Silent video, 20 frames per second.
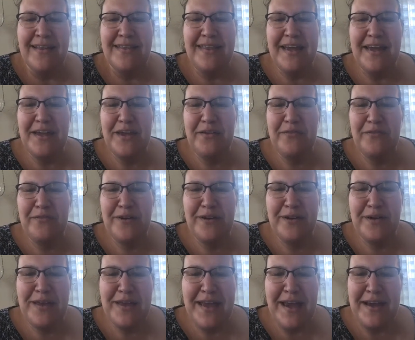Thank you
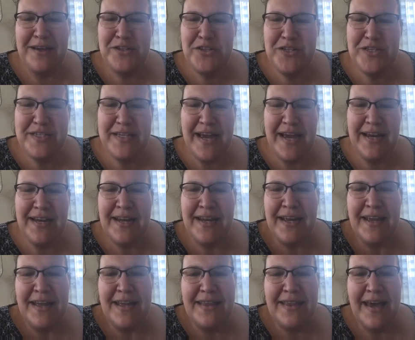for, yes, she said
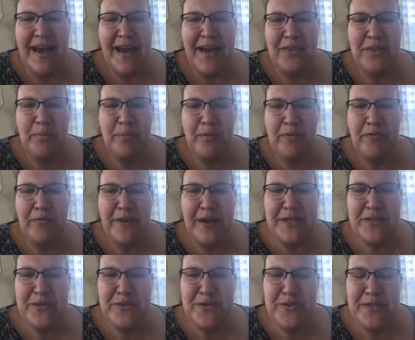that the
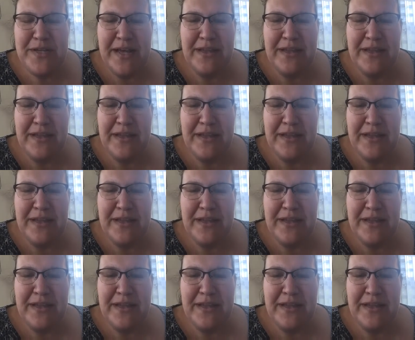professors,